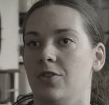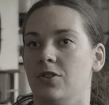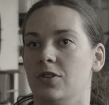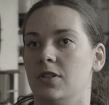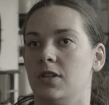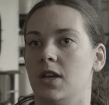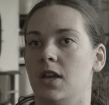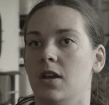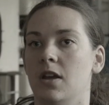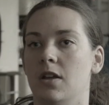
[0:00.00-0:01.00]
you just
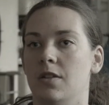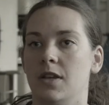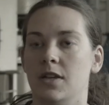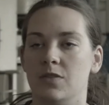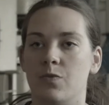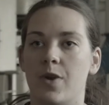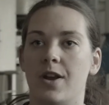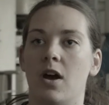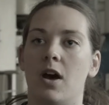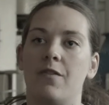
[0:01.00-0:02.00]
see these
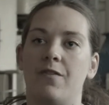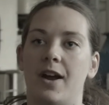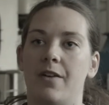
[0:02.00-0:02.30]
red-hot fire